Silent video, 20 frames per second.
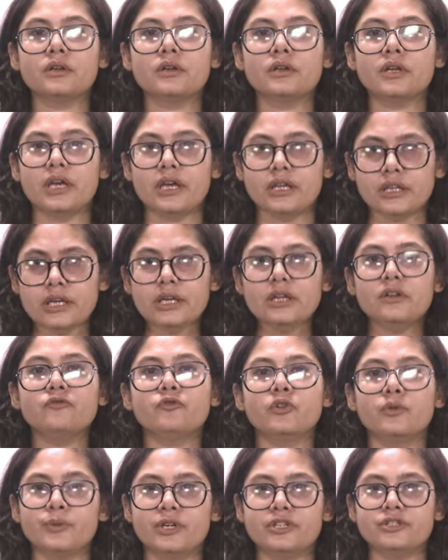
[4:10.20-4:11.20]
Any
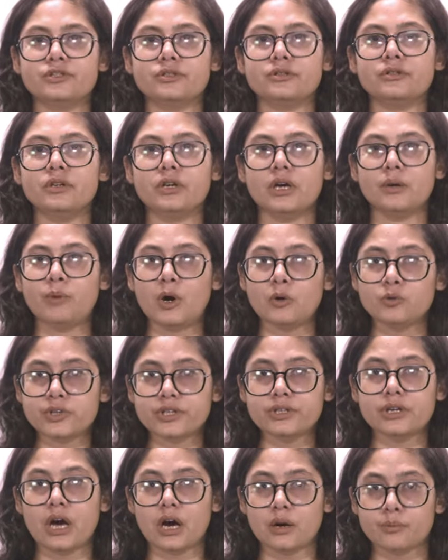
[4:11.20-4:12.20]
information about an
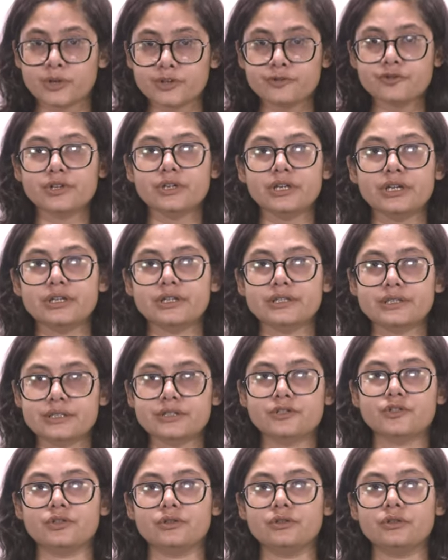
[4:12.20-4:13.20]
arbitrary
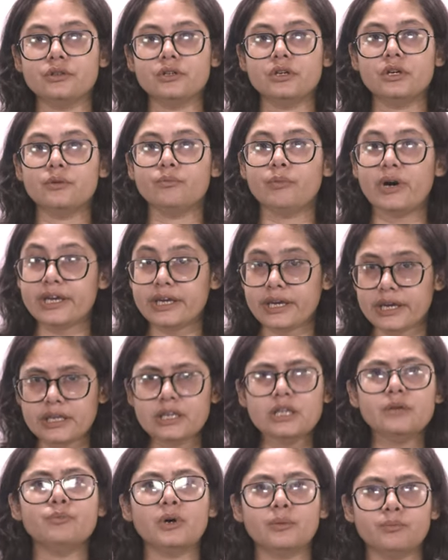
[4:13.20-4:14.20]
decision by any
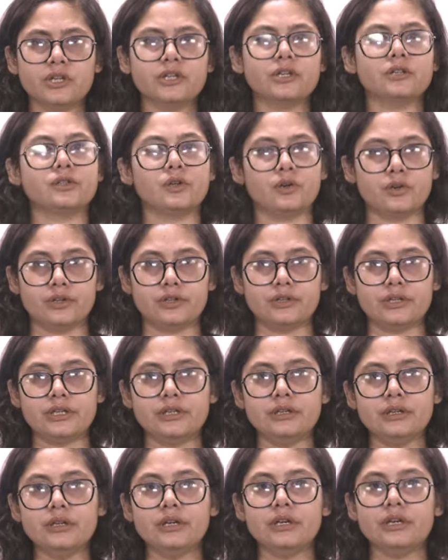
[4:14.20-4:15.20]
public authority
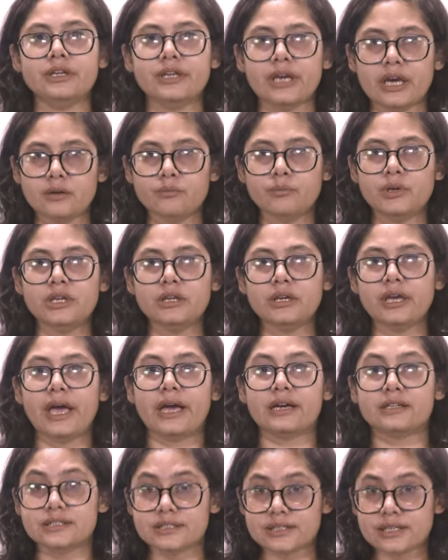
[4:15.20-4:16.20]
can be
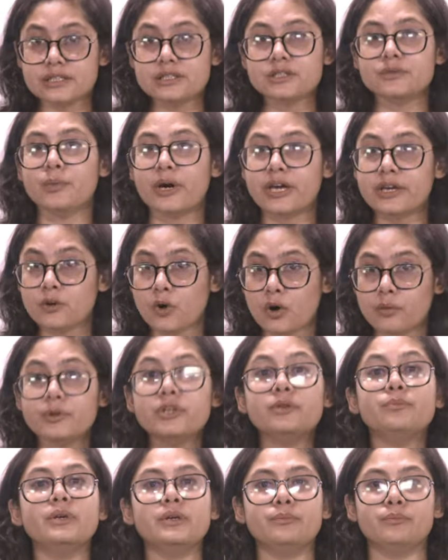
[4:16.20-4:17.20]
accessed by common
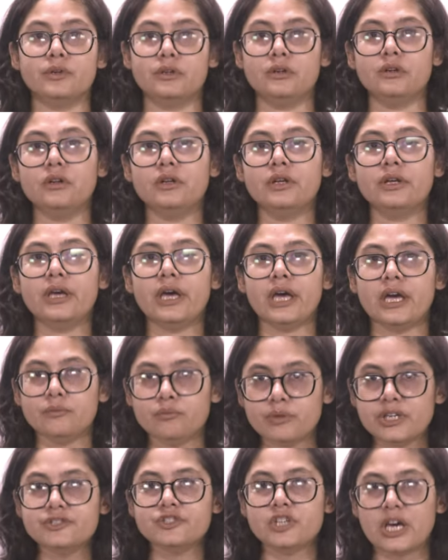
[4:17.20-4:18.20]
people and
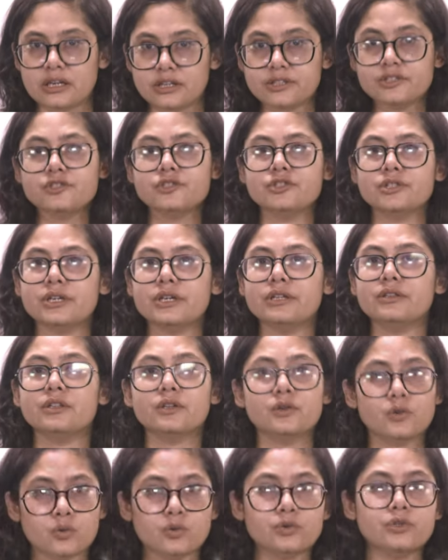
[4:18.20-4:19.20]
be challenged in the
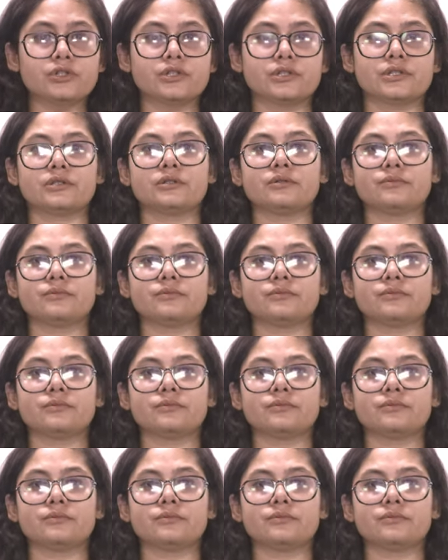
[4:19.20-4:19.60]
courts